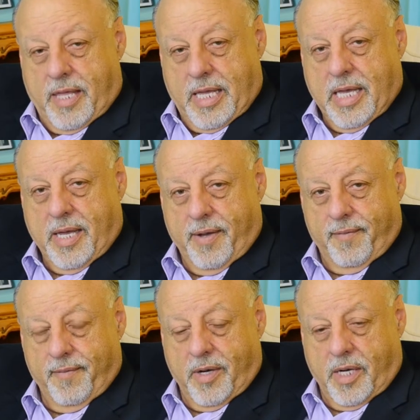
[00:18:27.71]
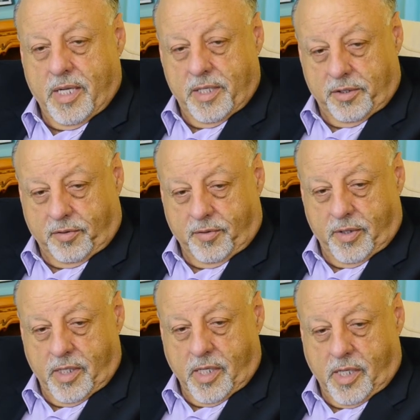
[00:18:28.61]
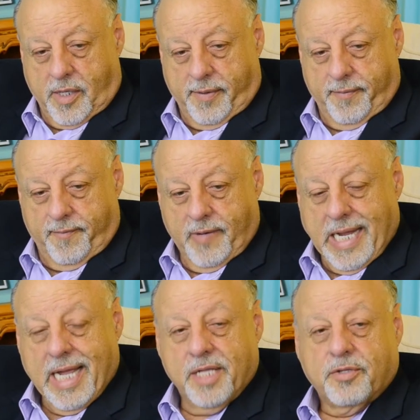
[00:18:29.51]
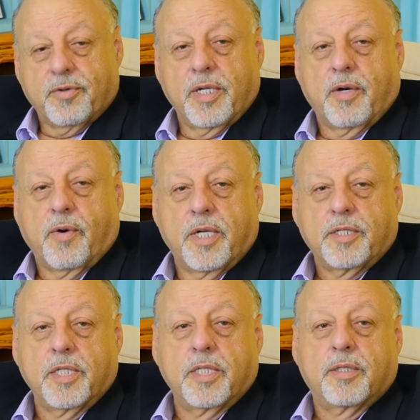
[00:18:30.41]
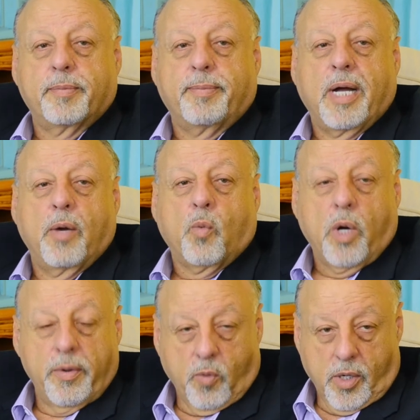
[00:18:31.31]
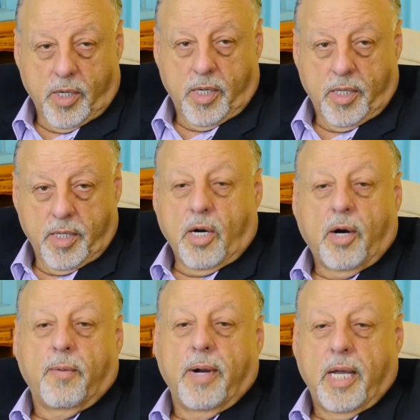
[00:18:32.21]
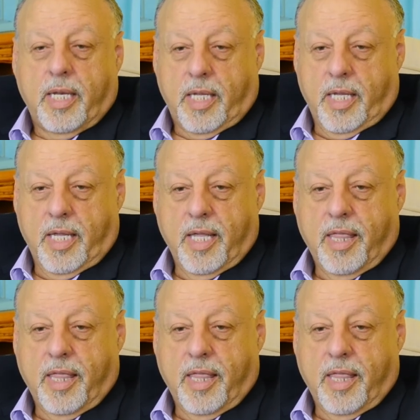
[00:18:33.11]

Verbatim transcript: they have a history of answering questions by one word alrighty